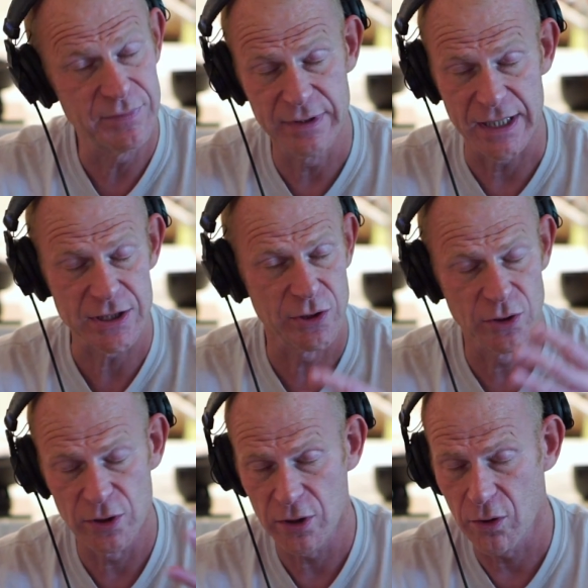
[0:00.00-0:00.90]

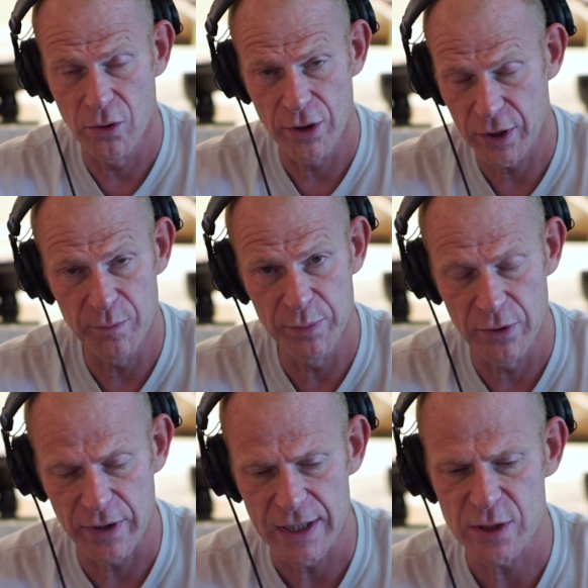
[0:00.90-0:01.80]
digital or
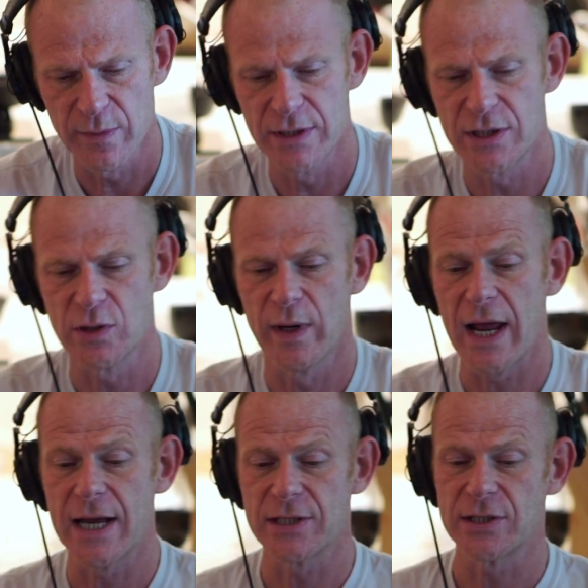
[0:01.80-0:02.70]
computer instruments to
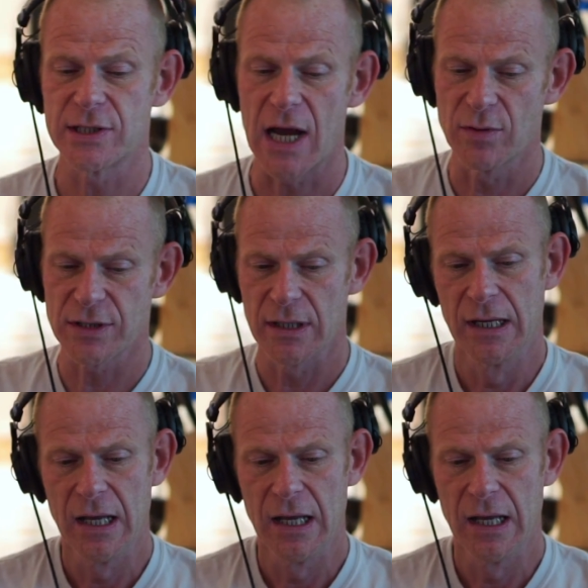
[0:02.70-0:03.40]
enhance the sound.